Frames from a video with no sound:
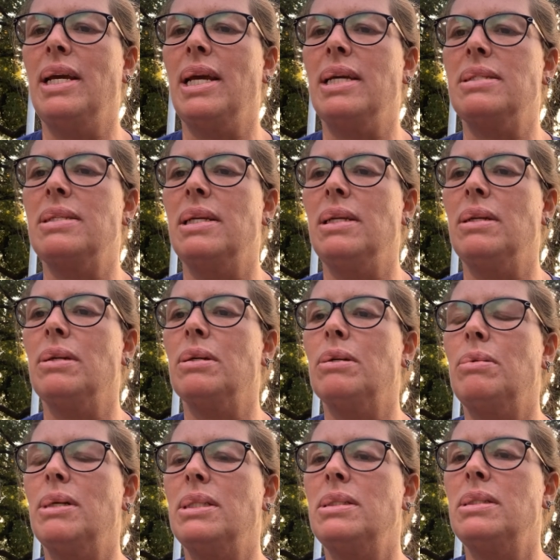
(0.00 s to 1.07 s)
asking her
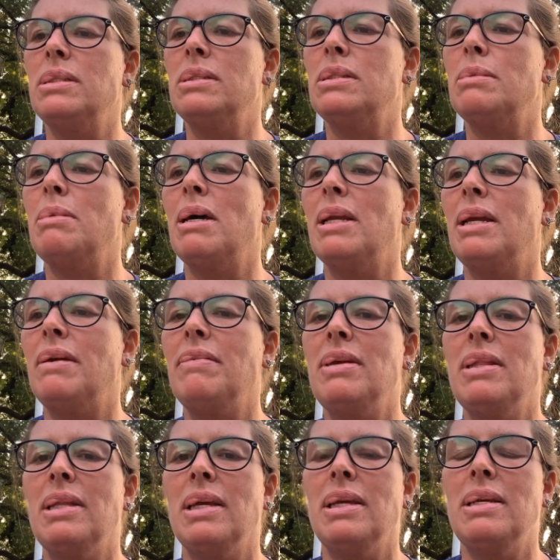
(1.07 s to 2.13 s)
questions about
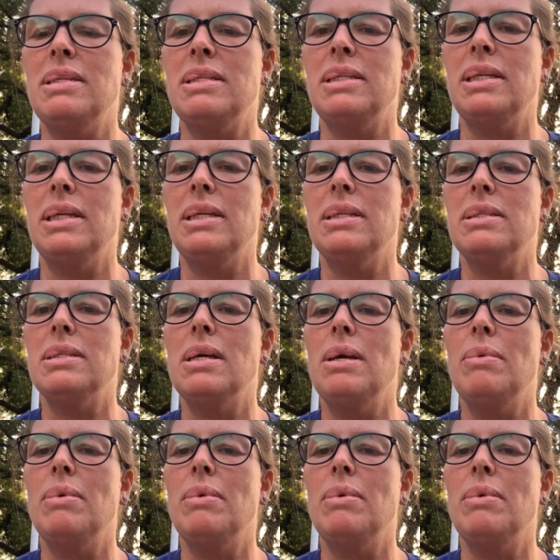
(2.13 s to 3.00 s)
everything he sees.